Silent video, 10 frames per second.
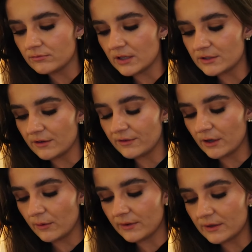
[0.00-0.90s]
I don't even
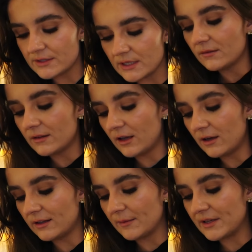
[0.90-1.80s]
know whether it is.
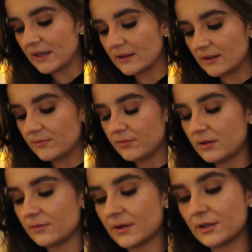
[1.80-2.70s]
Oh, let me get them.
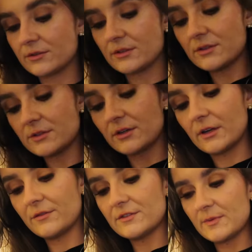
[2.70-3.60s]
My goodness, can't
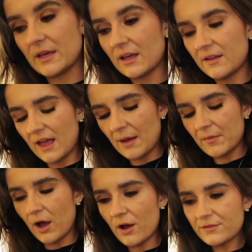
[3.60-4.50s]
even speak. I'm
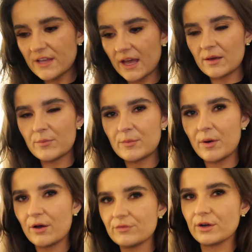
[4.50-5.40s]
half tired, but I'm
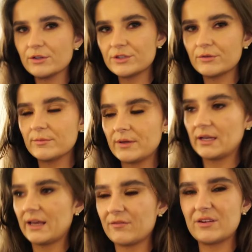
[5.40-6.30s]
half not. Do you know what I mean?
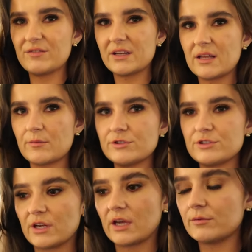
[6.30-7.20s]
Like, I haven't even had that much to
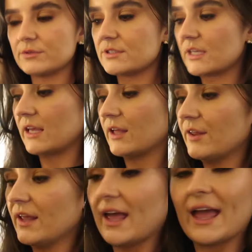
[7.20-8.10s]
drink, I wouldn't say.
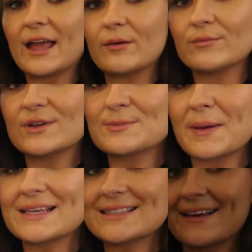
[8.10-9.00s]

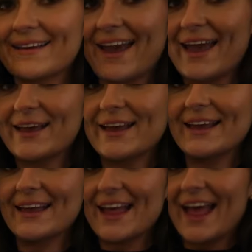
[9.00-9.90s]
Space NK,
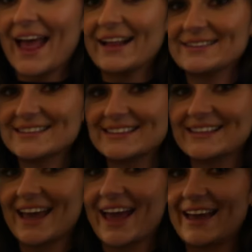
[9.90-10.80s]

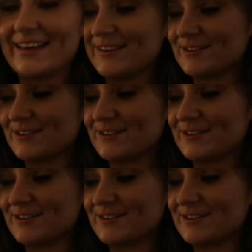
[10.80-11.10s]
LTK.